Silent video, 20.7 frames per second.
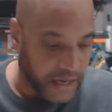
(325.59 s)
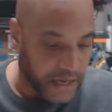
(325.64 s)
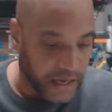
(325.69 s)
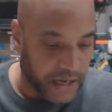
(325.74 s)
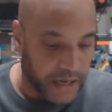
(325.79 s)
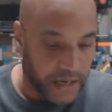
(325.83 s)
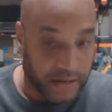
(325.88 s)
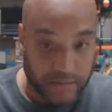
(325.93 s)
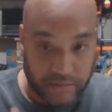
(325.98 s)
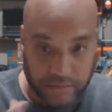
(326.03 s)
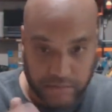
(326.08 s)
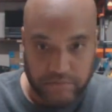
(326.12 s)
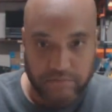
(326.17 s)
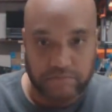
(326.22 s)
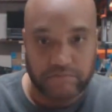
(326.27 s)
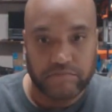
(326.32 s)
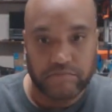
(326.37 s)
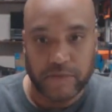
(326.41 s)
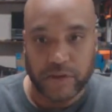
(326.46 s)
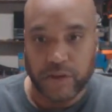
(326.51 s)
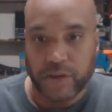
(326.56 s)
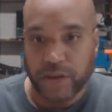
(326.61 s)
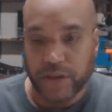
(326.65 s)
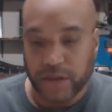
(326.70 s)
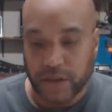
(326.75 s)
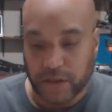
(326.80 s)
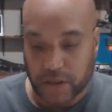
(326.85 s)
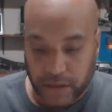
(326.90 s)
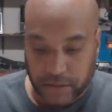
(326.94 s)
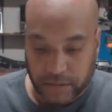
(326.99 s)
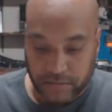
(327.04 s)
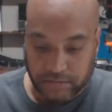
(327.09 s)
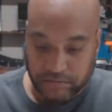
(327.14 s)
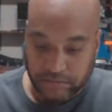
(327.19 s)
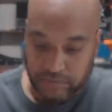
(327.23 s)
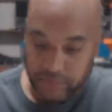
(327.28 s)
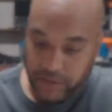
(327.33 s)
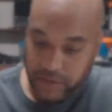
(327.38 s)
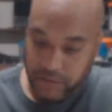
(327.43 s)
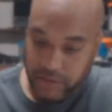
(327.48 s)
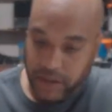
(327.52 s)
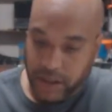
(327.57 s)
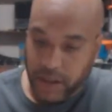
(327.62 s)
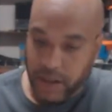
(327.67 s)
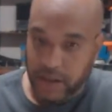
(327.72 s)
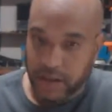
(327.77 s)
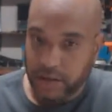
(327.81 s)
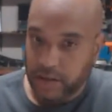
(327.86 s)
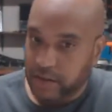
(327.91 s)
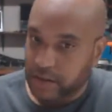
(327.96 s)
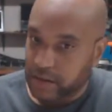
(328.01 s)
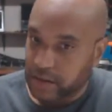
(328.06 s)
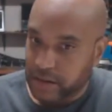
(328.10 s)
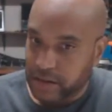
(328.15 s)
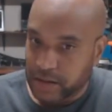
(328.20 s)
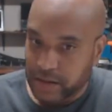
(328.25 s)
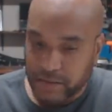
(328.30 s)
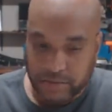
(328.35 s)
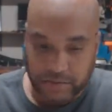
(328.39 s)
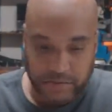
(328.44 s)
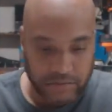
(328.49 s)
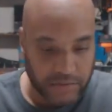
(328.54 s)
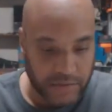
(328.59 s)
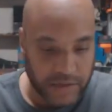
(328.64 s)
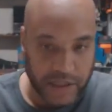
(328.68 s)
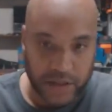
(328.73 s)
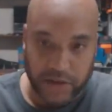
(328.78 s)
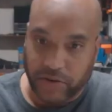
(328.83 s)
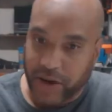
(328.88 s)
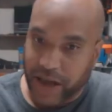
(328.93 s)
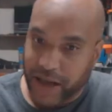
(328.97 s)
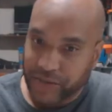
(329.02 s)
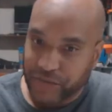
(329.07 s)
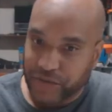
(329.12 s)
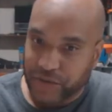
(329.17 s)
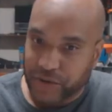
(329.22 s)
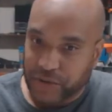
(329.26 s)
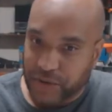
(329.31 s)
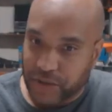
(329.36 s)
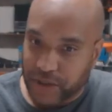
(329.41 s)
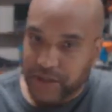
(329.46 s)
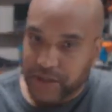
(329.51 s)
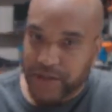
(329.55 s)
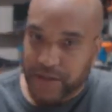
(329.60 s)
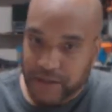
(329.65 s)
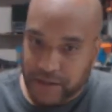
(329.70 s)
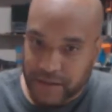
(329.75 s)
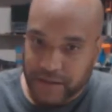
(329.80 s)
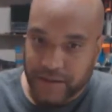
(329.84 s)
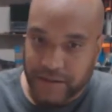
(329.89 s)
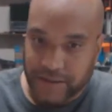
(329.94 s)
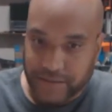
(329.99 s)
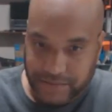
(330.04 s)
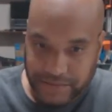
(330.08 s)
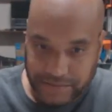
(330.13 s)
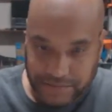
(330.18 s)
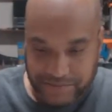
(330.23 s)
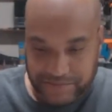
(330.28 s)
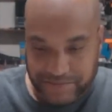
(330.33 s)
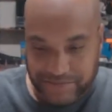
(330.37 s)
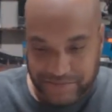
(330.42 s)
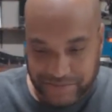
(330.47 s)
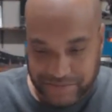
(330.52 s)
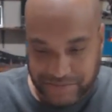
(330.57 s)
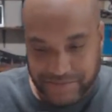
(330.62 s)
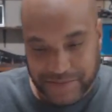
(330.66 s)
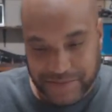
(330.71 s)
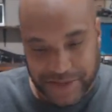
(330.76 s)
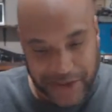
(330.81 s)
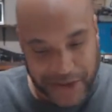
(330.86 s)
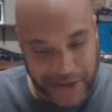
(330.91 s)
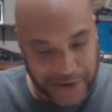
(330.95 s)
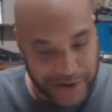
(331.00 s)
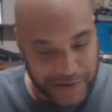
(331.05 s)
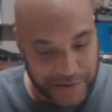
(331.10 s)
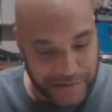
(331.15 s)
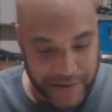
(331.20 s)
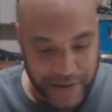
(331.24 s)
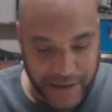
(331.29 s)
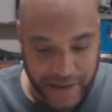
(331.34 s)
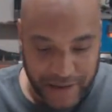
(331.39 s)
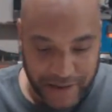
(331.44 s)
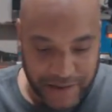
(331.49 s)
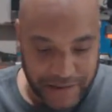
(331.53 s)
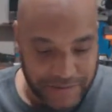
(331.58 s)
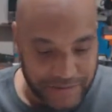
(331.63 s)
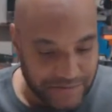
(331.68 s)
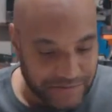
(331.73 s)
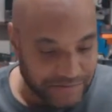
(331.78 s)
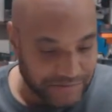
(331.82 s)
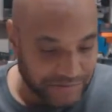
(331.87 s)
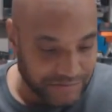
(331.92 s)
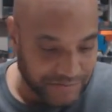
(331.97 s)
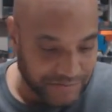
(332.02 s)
And look at that thing. All right. Little heft to it. Gotta admit.